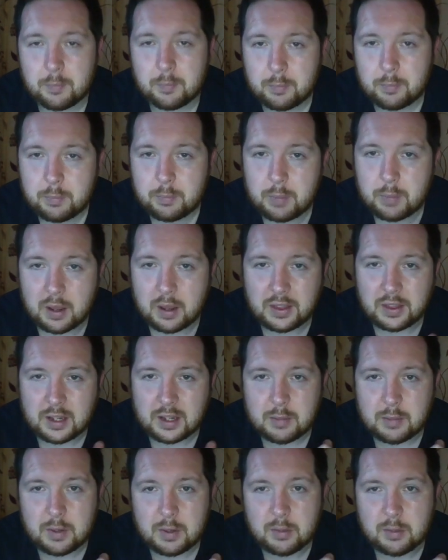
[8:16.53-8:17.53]
I
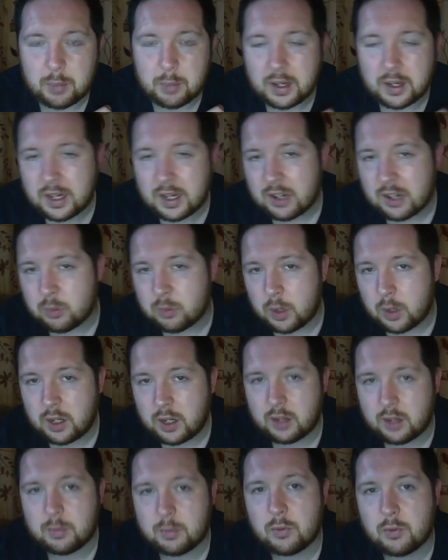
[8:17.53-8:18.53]
think he's played against
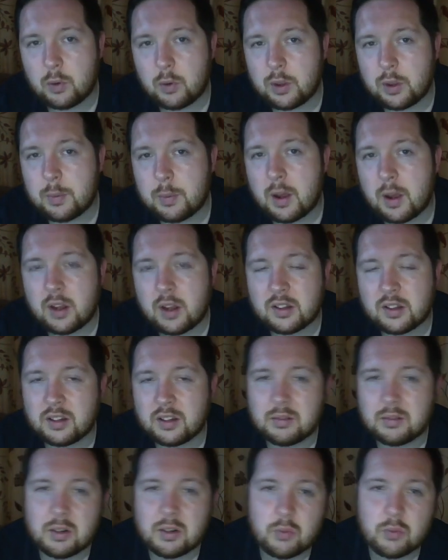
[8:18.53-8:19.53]
Wales before in the past,
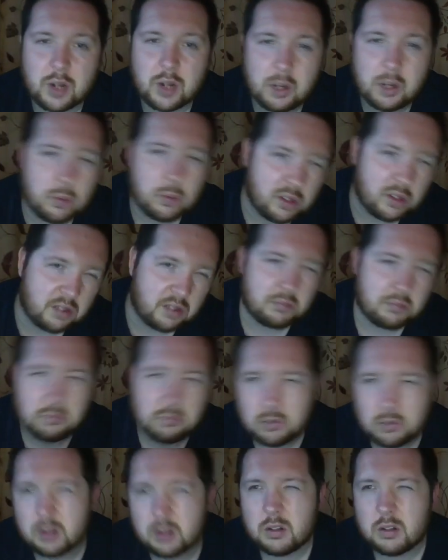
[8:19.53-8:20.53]
and he really wasn't.
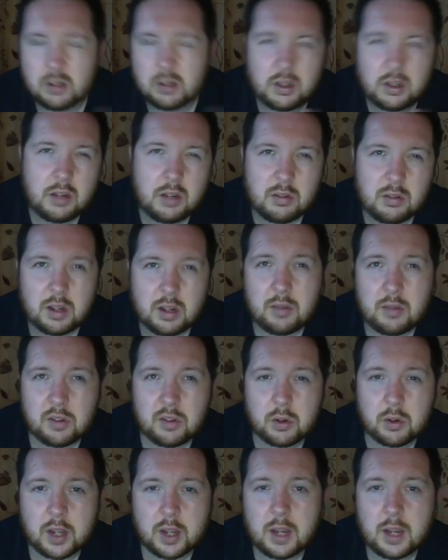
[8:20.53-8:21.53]
He was
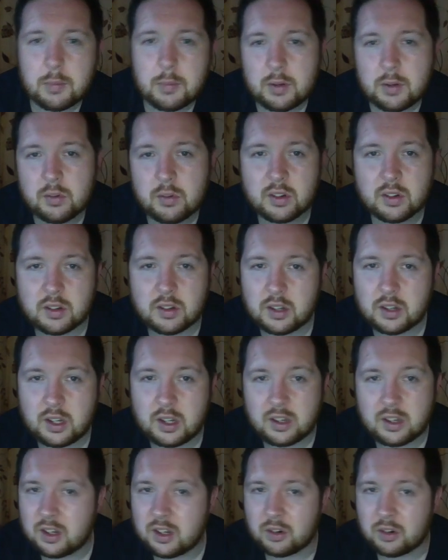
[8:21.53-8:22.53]
okay, but he wasn't.
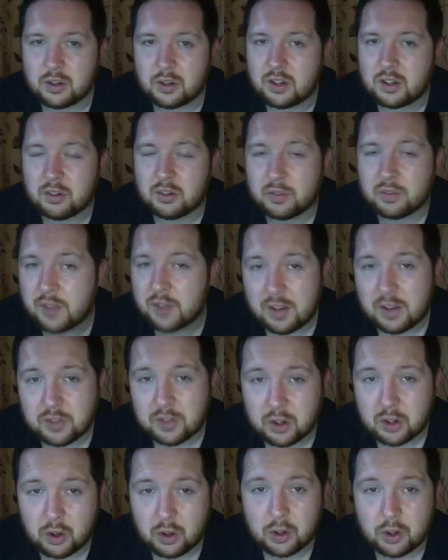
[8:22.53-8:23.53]
He's not Faf de
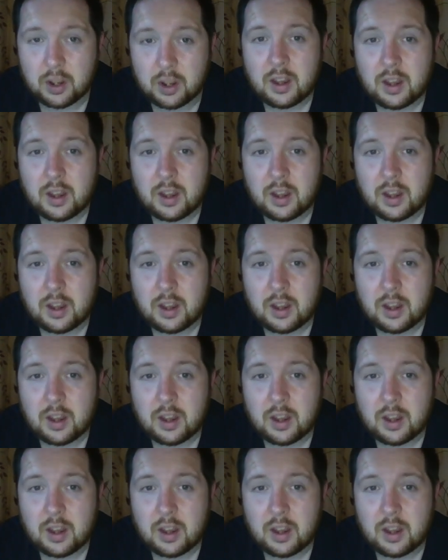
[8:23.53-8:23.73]
Klerk.